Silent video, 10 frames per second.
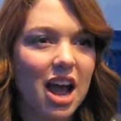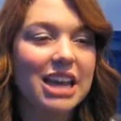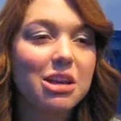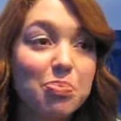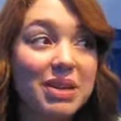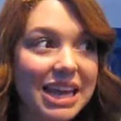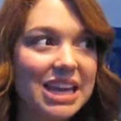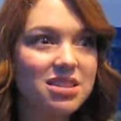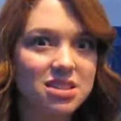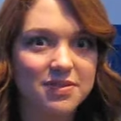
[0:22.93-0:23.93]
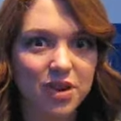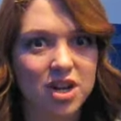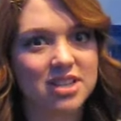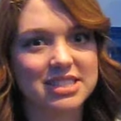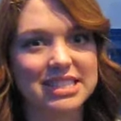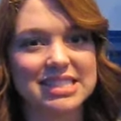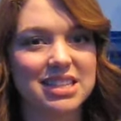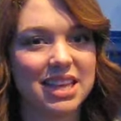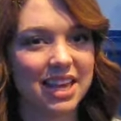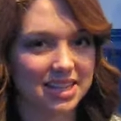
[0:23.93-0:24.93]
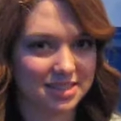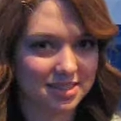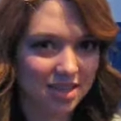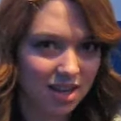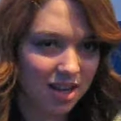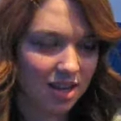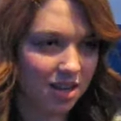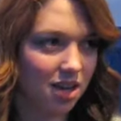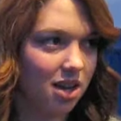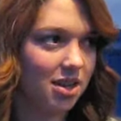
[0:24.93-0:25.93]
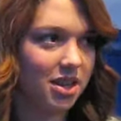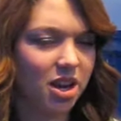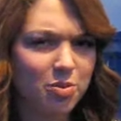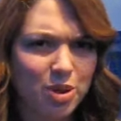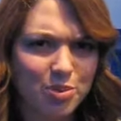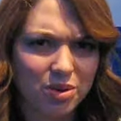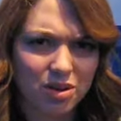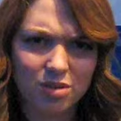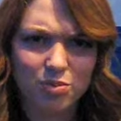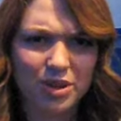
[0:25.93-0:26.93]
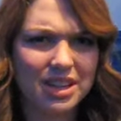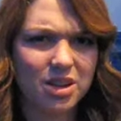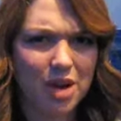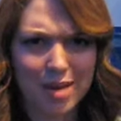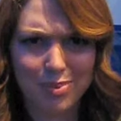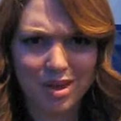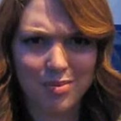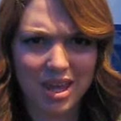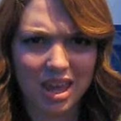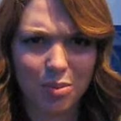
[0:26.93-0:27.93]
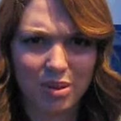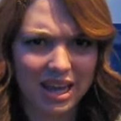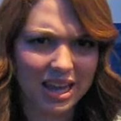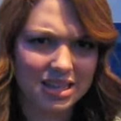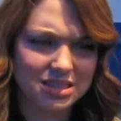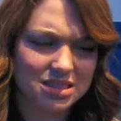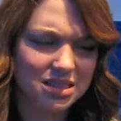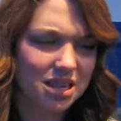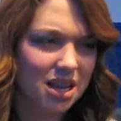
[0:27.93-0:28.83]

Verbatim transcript: I need plans first. That's the thing is, uh, young people are really crappy at making plans.